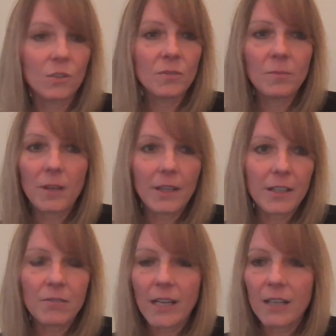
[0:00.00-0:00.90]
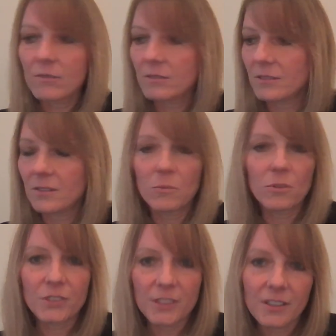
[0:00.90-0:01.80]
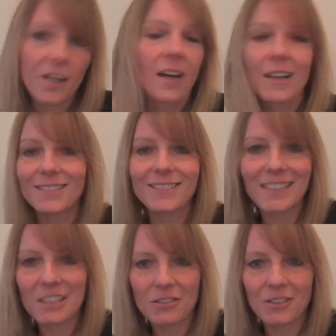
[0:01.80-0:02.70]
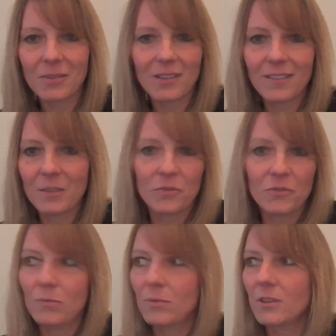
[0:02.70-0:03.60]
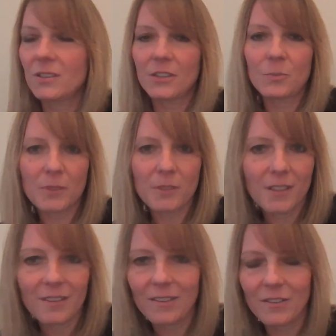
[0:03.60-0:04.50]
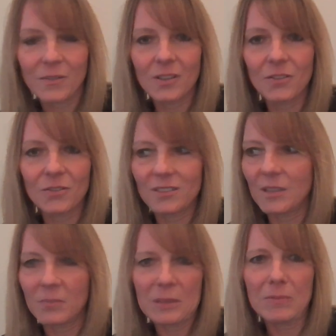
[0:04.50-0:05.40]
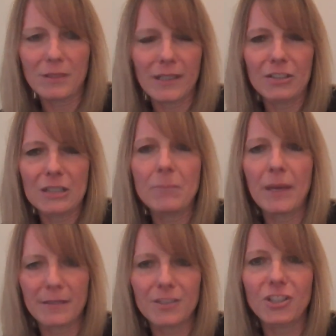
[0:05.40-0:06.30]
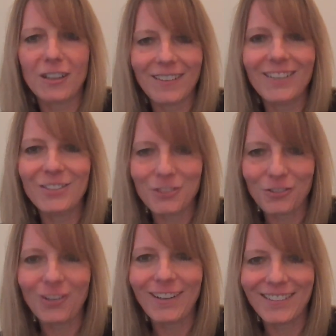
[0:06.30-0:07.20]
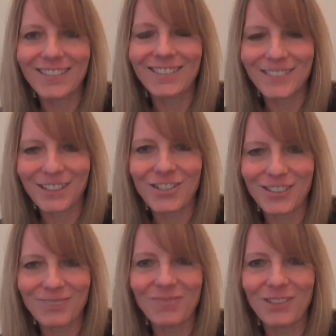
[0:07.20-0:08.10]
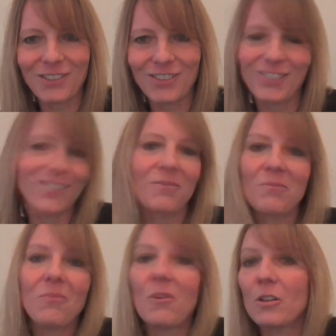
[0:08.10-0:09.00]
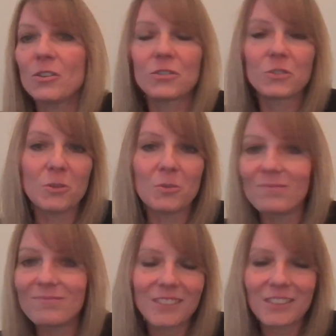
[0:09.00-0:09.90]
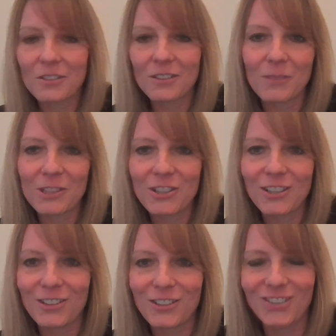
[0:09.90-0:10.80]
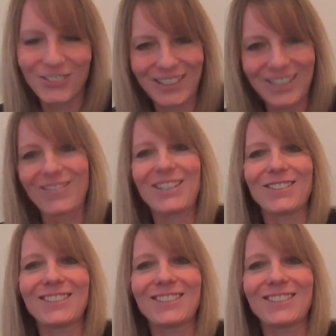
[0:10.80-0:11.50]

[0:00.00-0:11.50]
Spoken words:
Don't play around, multitask. Some of the worst experiences when you see people are actually messaging during the discussion, because on Zoom, it's much easier to do than when